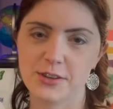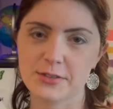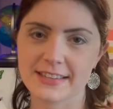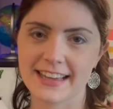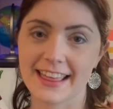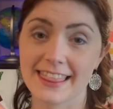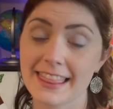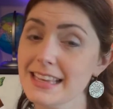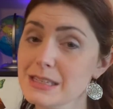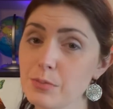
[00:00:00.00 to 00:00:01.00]
using
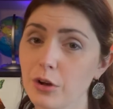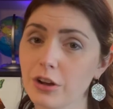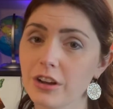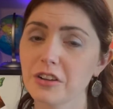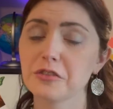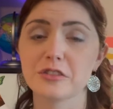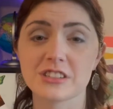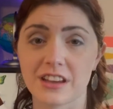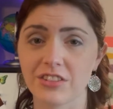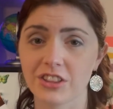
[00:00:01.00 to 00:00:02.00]
this book for
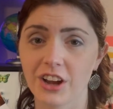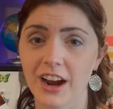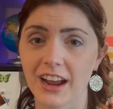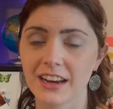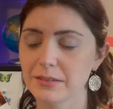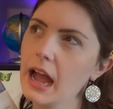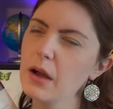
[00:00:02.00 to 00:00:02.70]
seventh grade.